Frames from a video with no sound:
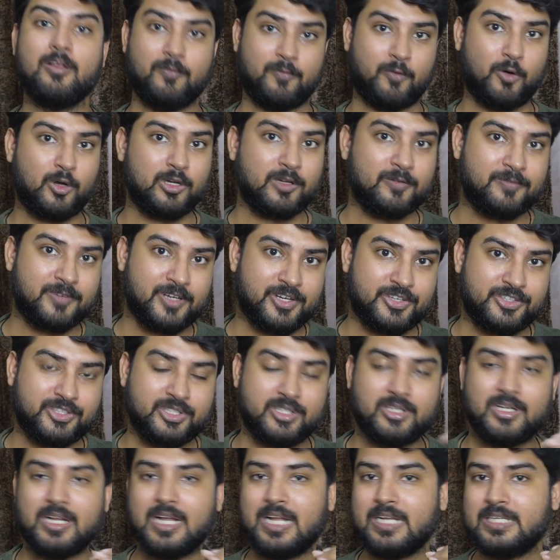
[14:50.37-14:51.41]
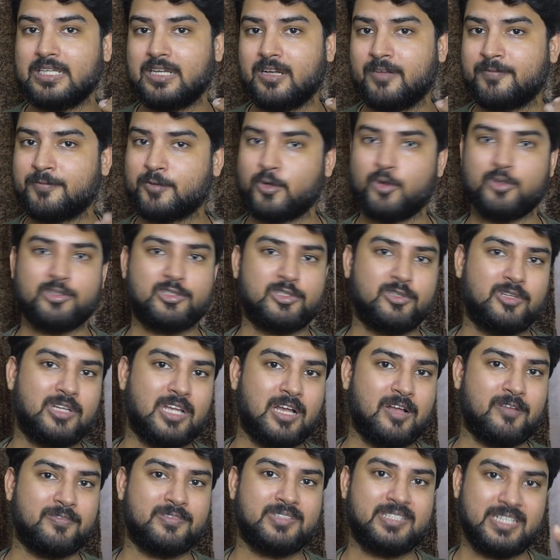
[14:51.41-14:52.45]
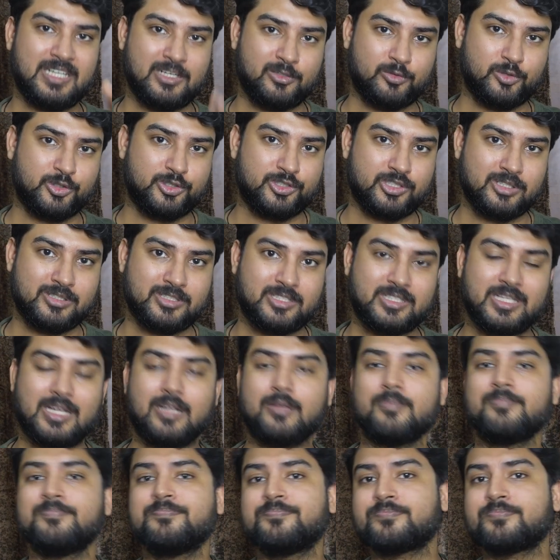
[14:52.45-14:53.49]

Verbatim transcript: for a fresher and of course you'll have cn questions there